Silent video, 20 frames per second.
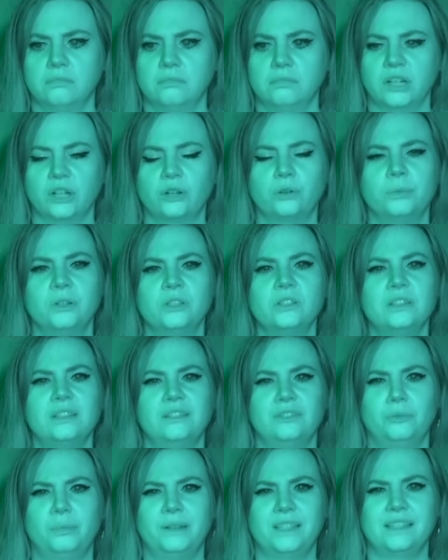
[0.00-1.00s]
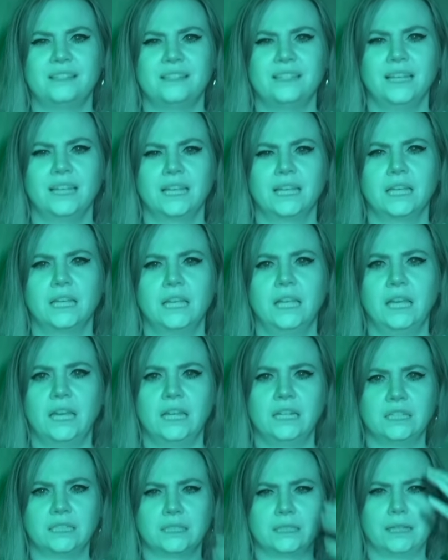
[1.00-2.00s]
Like almost a little bit sick
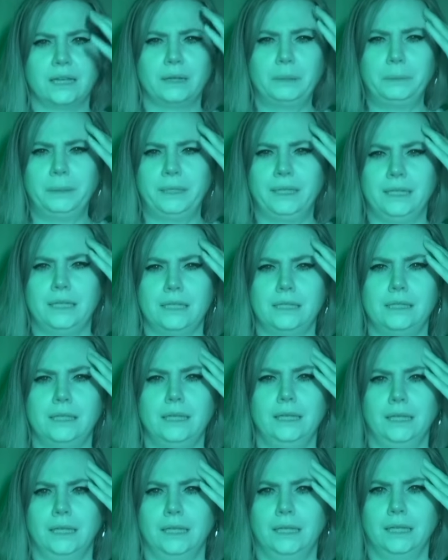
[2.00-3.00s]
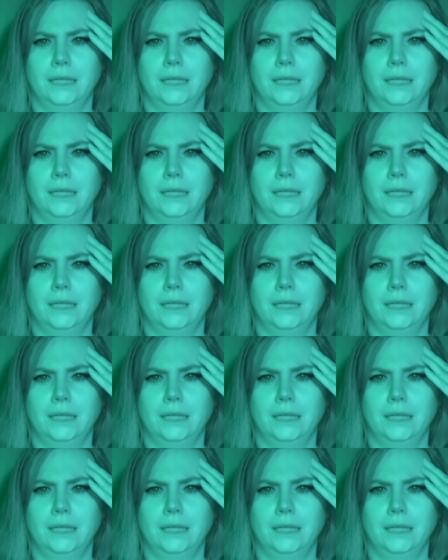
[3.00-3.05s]
and just like really dizzy.